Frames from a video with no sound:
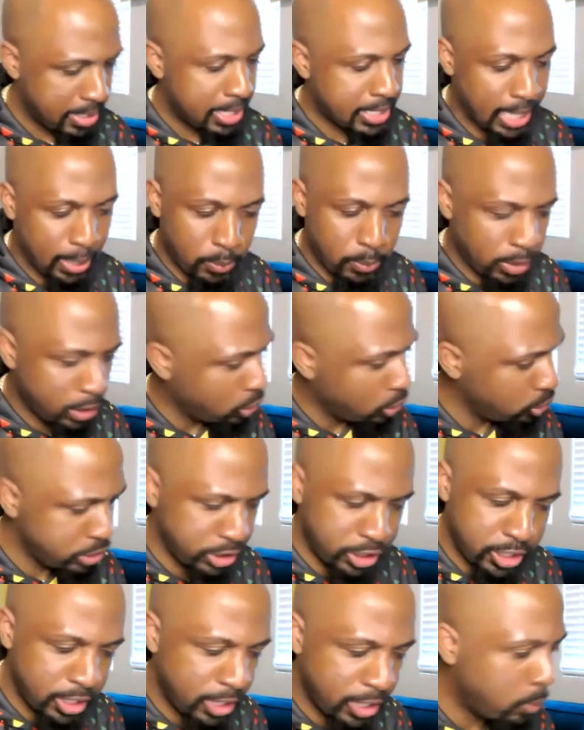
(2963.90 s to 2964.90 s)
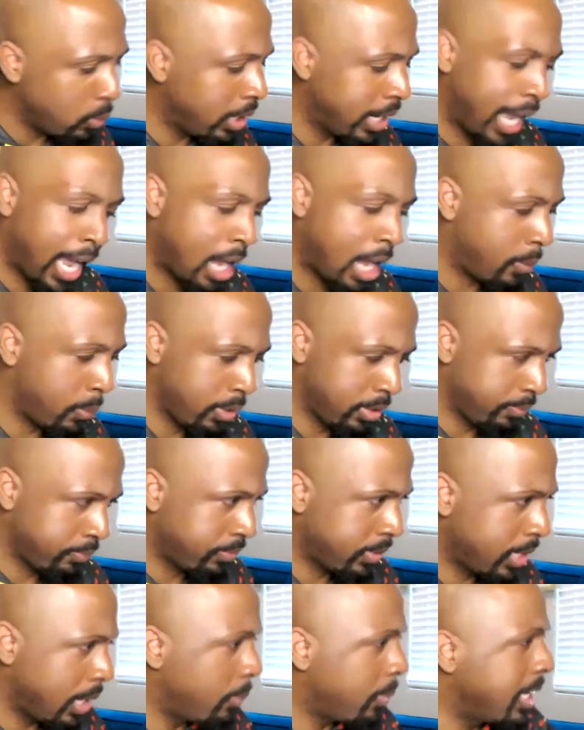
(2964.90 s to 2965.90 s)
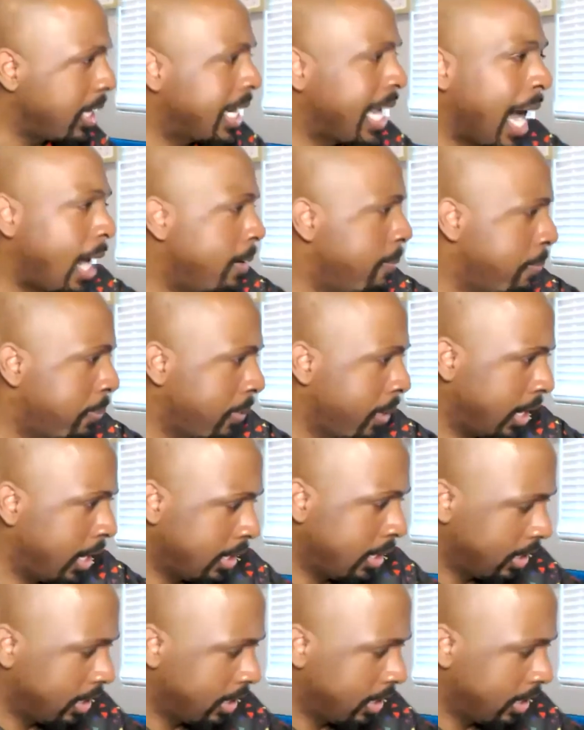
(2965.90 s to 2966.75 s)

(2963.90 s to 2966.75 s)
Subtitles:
Because I want to hold you to the 1 hour. And we got to pray.